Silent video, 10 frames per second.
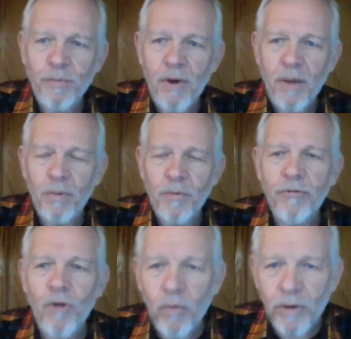problem,
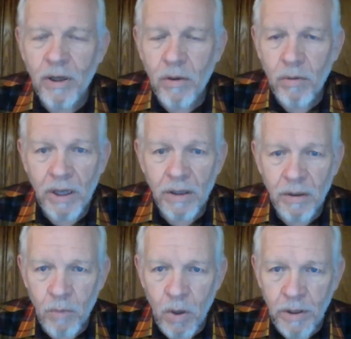you've already created
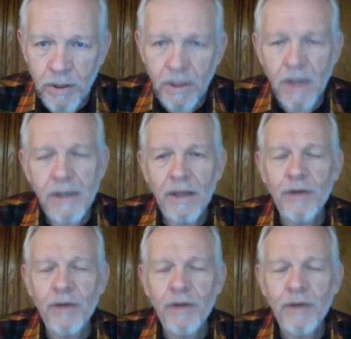a market. Now